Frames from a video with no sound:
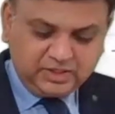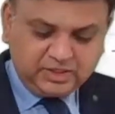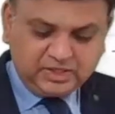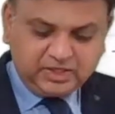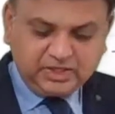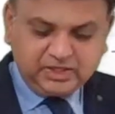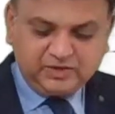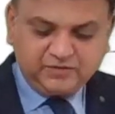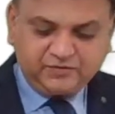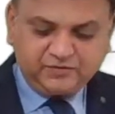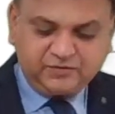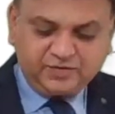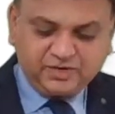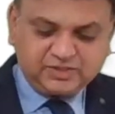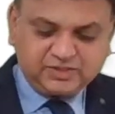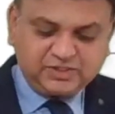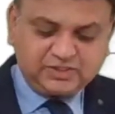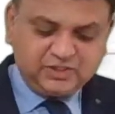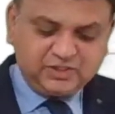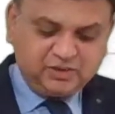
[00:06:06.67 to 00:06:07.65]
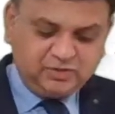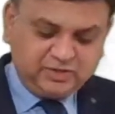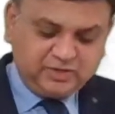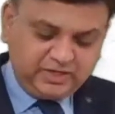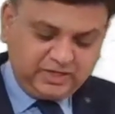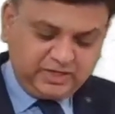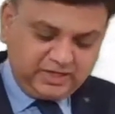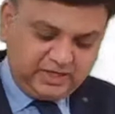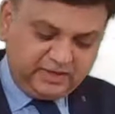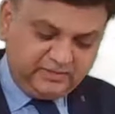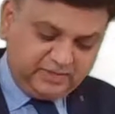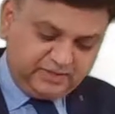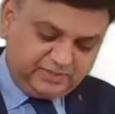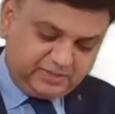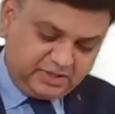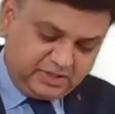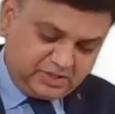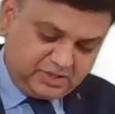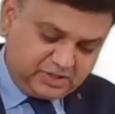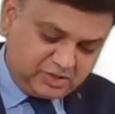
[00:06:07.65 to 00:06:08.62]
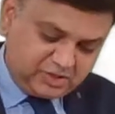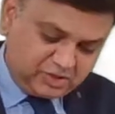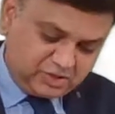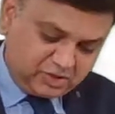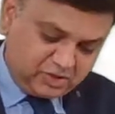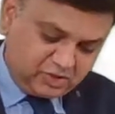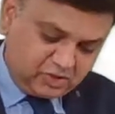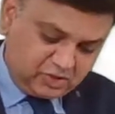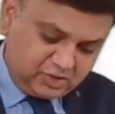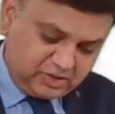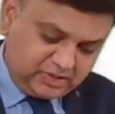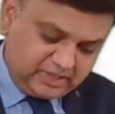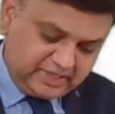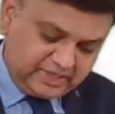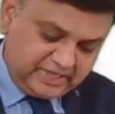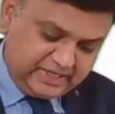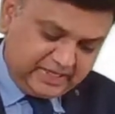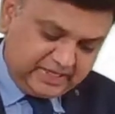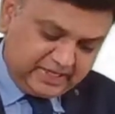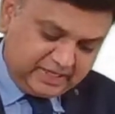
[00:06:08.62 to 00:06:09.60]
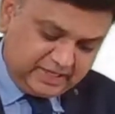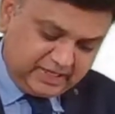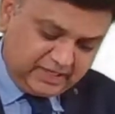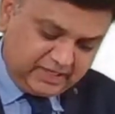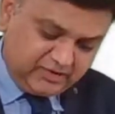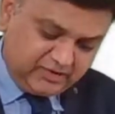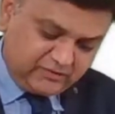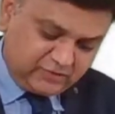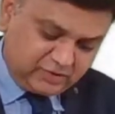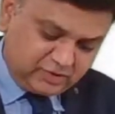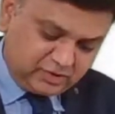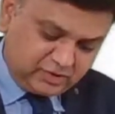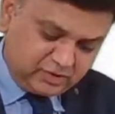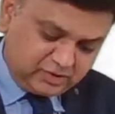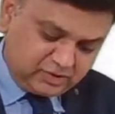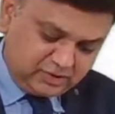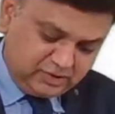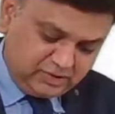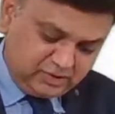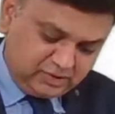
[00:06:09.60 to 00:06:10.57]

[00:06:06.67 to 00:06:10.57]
in the first year you can claim depreciation on 10 lakh 84,000